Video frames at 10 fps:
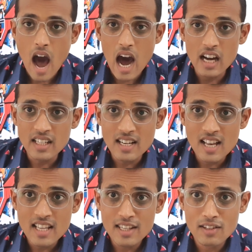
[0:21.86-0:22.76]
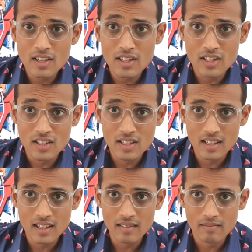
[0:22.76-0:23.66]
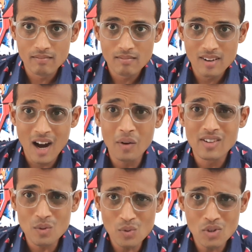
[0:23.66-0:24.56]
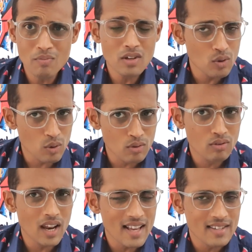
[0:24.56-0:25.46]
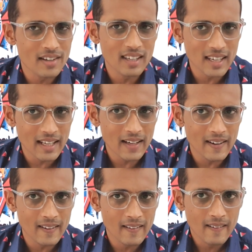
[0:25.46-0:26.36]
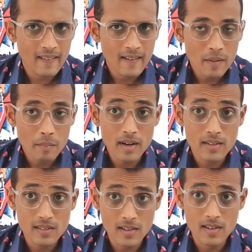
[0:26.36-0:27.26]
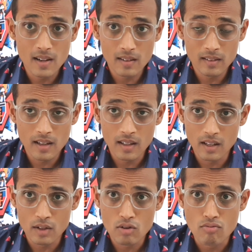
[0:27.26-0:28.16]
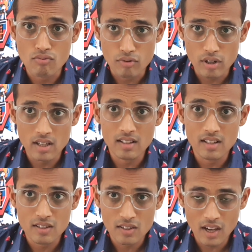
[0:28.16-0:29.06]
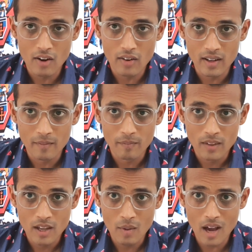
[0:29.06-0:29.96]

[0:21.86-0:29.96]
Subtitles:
uncertainty. How it used to be cool as a kid, but as an adult, it gets really scary. Here we